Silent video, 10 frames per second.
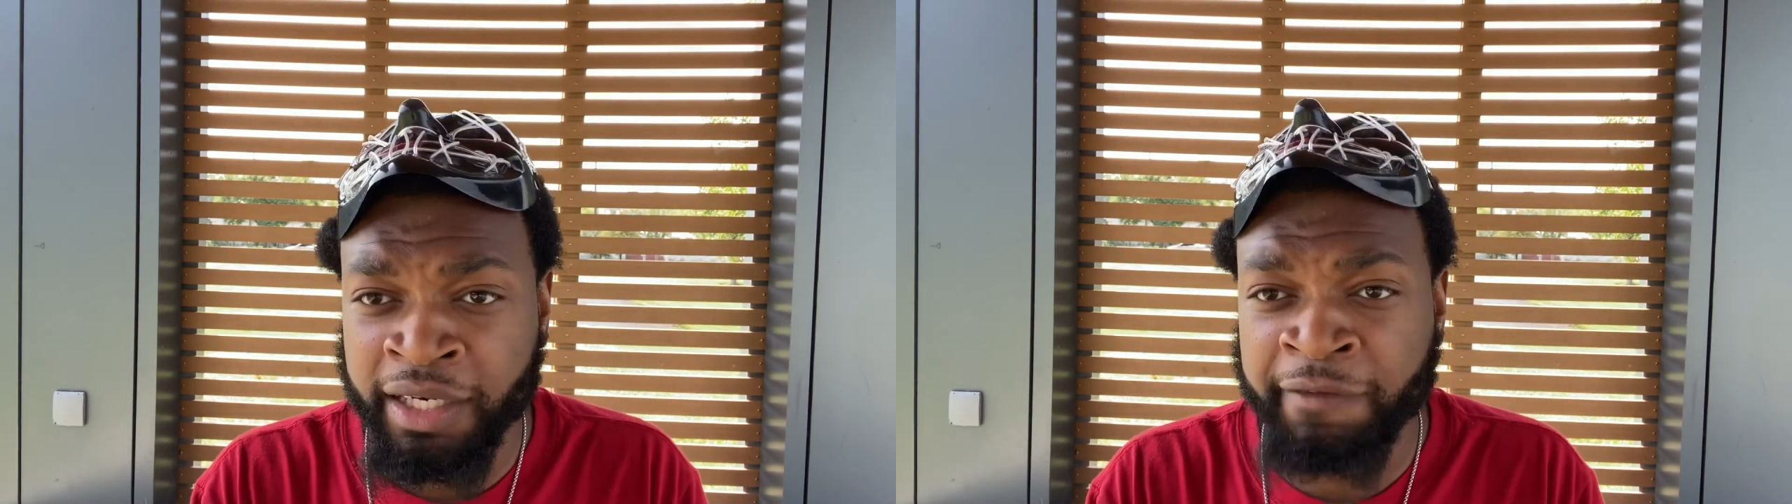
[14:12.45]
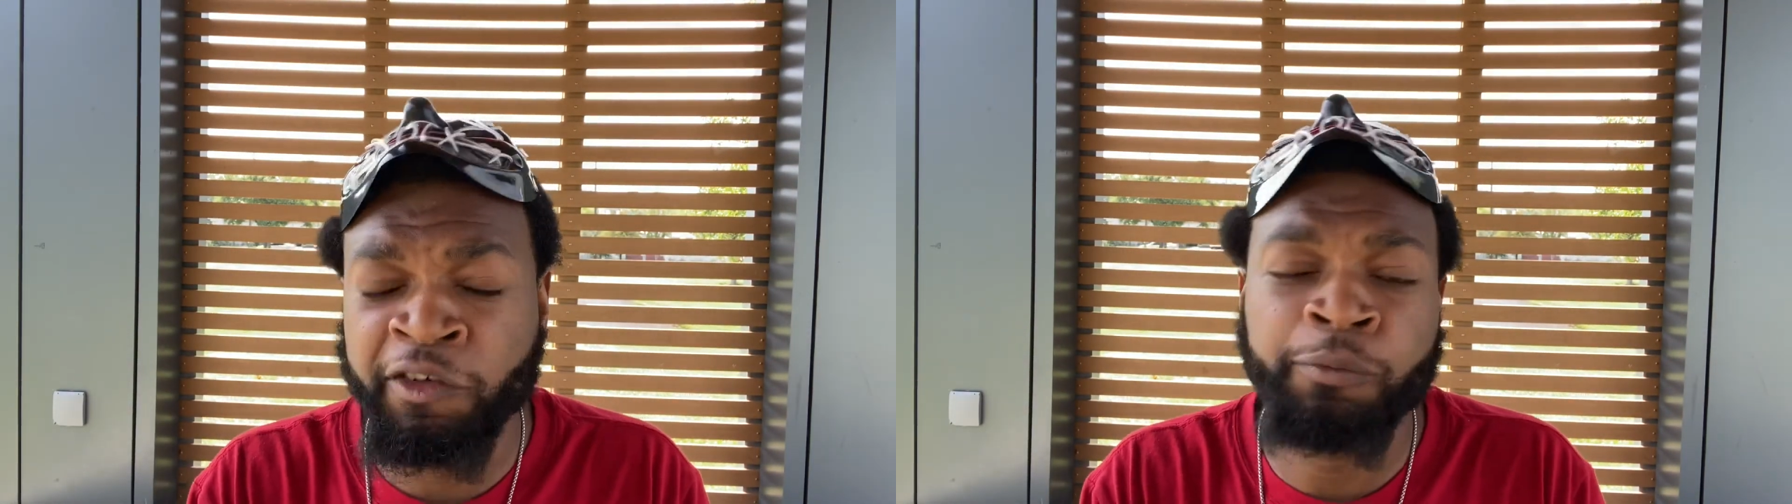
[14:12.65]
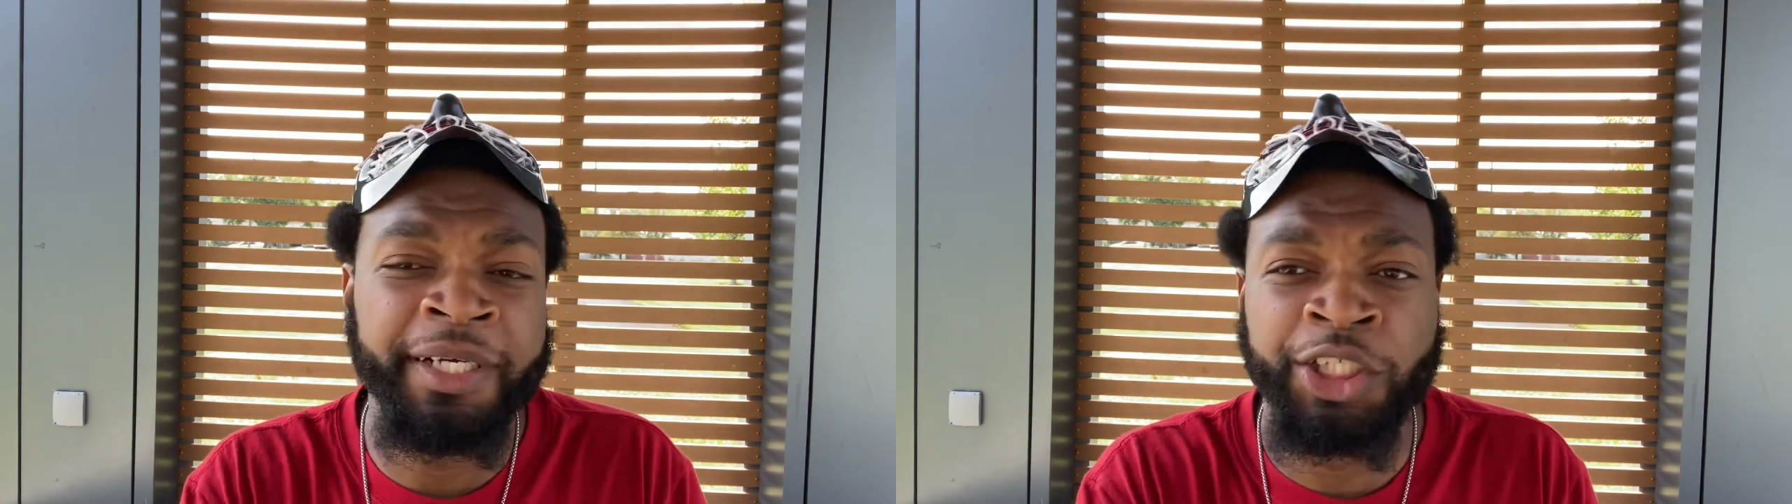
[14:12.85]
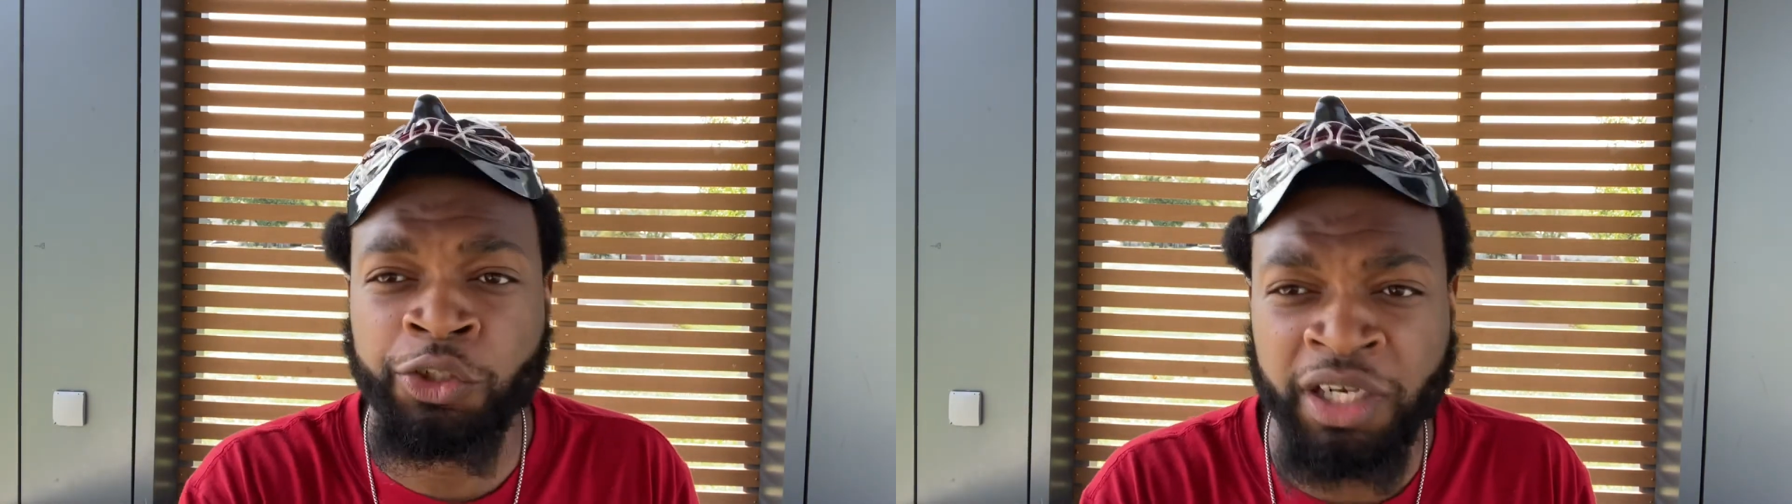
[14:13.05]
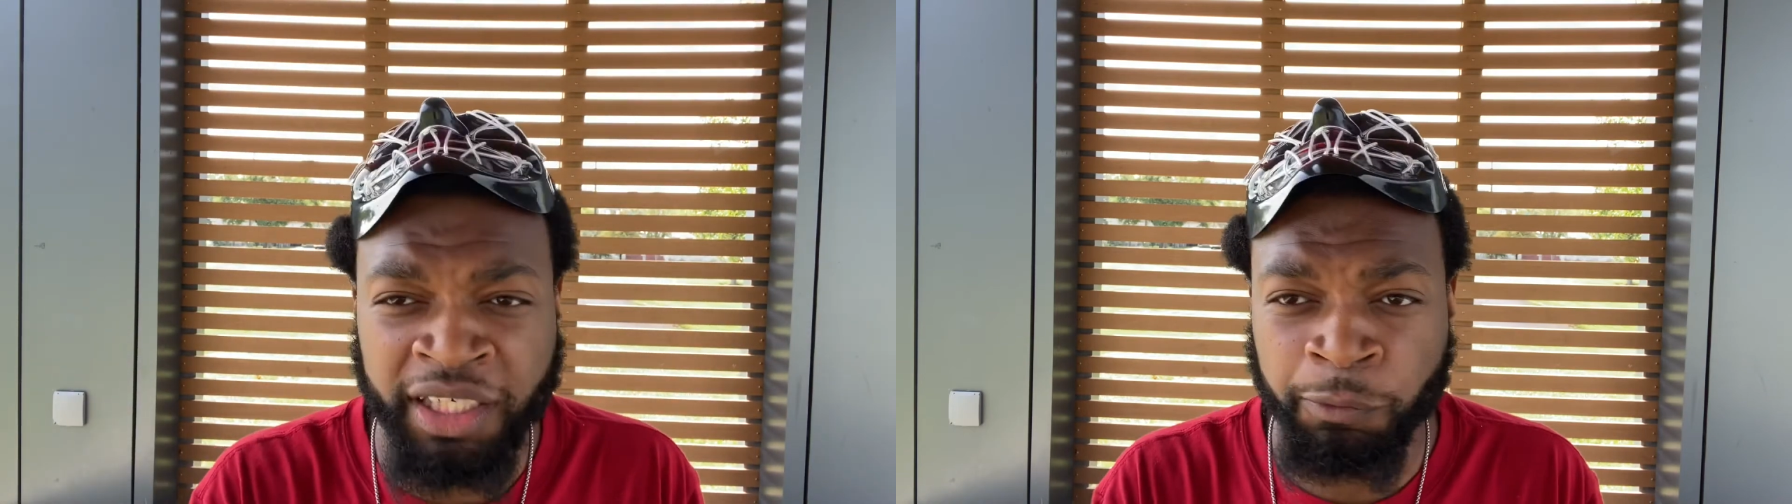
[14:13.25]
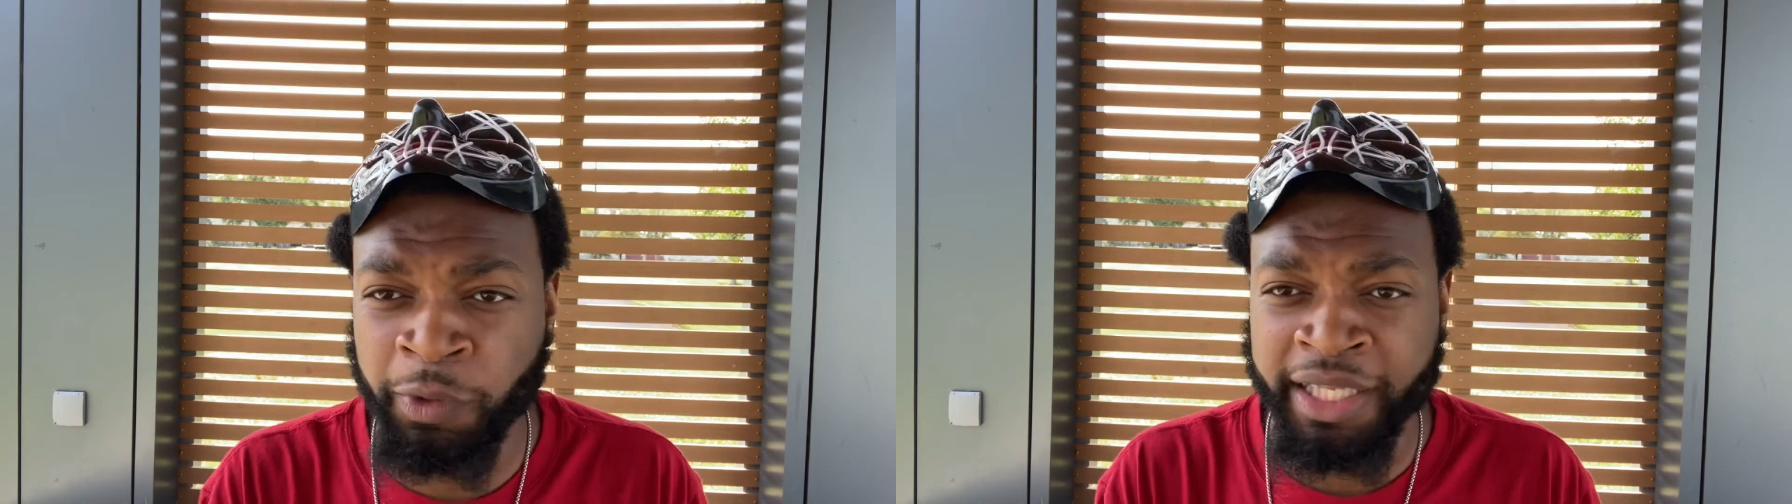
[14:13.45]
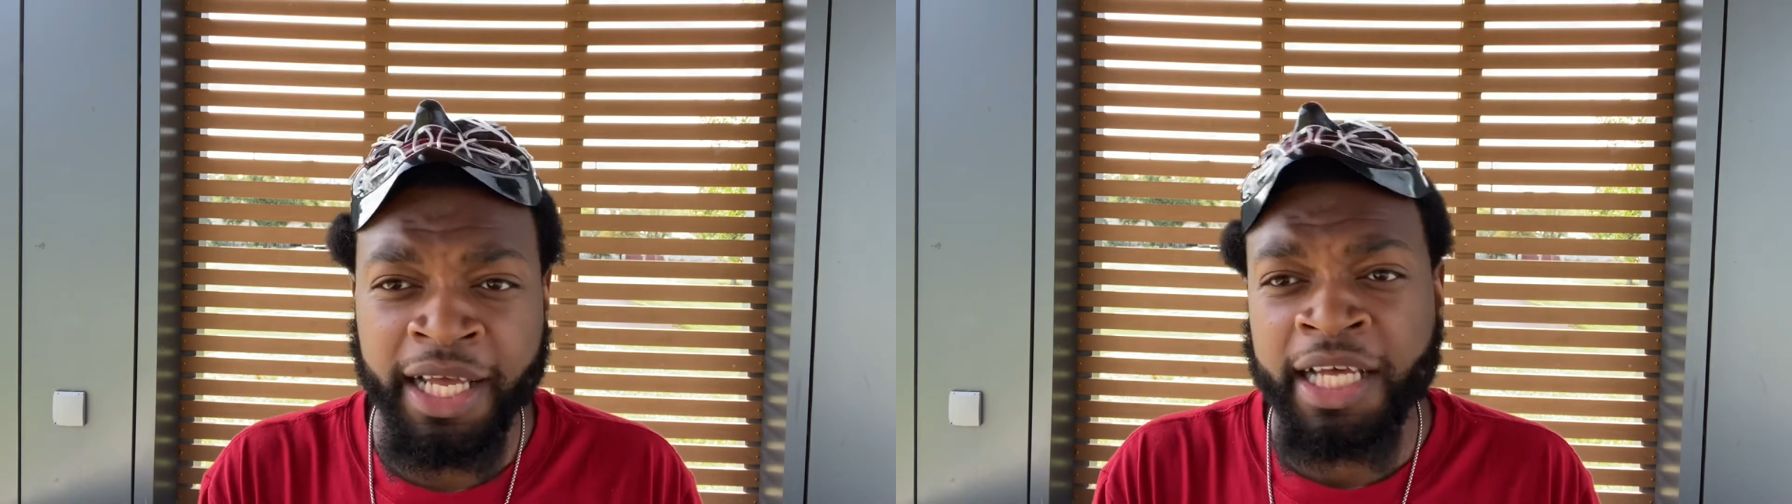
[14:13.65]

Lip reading: if you've been struggling with